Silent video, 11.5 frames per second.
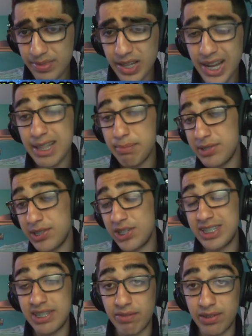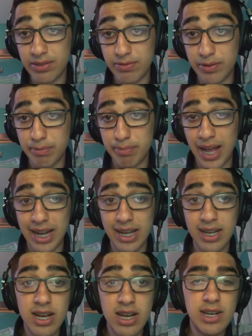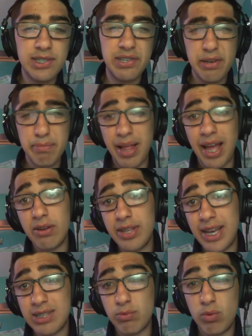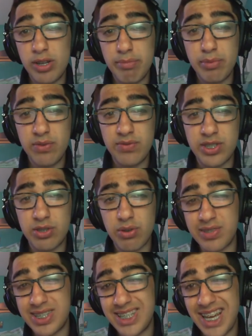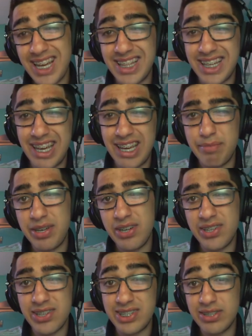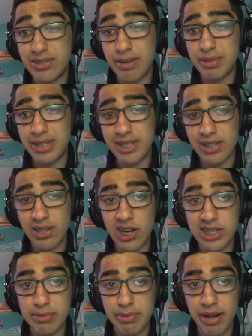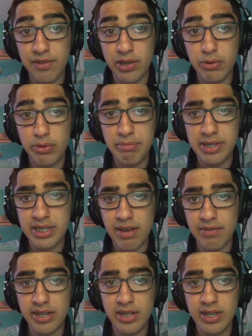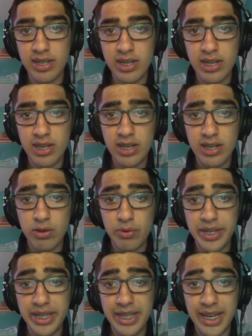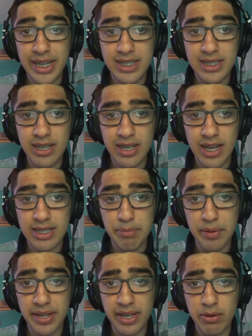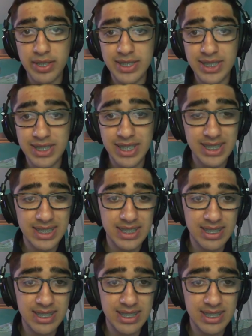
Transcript: And the position is difficult for black. So here black only has one move to sort of stay in the game. Here they're still completely lost. But after queen b7, queen e8, and something like queen c6,